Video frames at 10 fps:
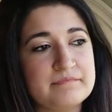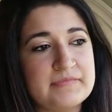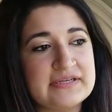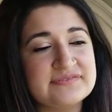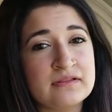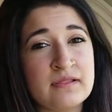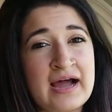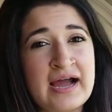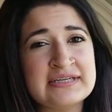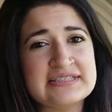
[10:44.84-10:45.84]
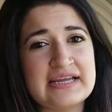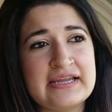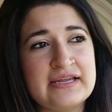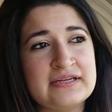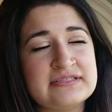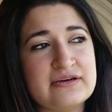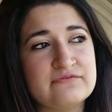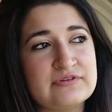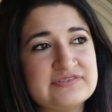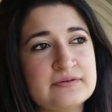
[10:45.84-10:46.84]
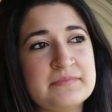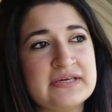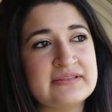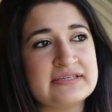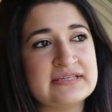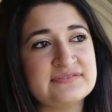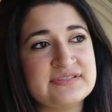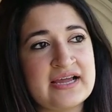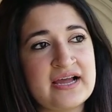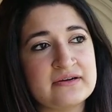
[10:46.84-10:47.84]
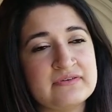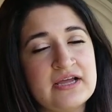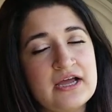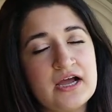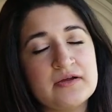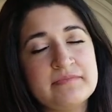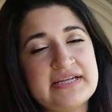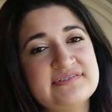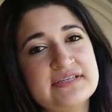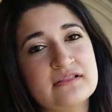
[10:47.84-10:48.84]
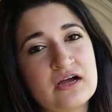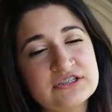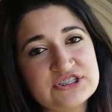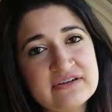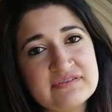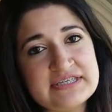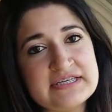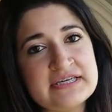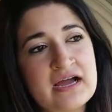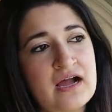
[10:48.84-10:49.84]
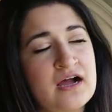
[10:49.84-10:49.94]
is a lot, and for something that doesn't have amazing longevity,